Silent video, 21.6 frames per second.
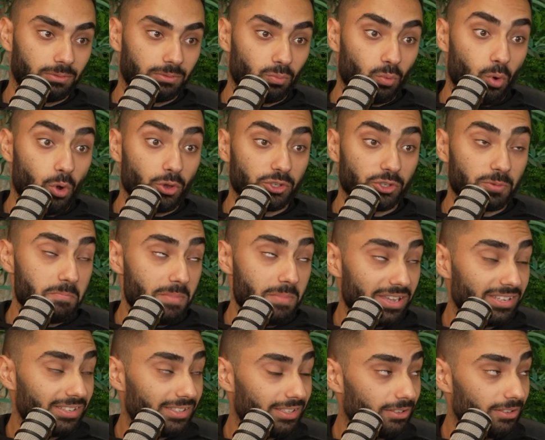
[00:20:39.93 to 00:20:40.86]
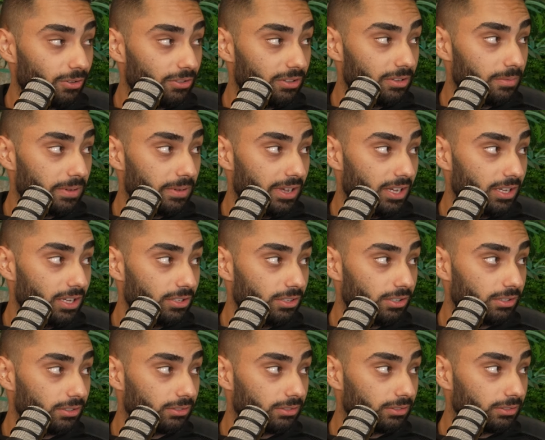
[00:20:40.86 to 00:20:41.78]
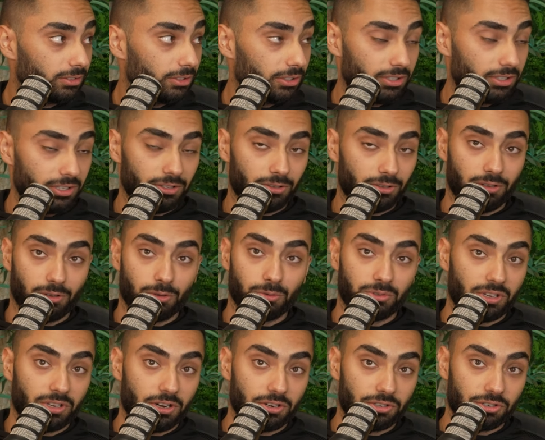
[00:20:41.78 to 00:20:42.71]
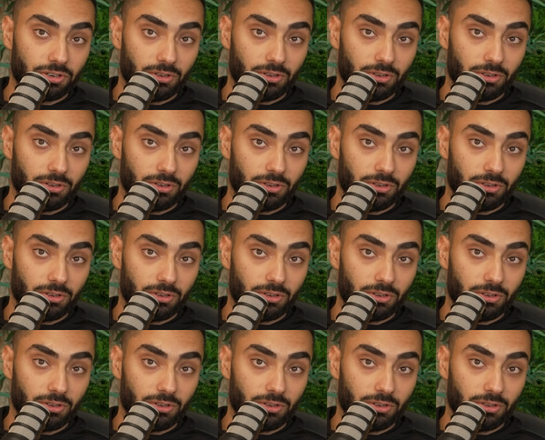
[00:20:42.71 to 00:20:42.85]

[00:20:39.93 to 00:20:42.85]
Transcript: what's missing on the page, looking at Google Search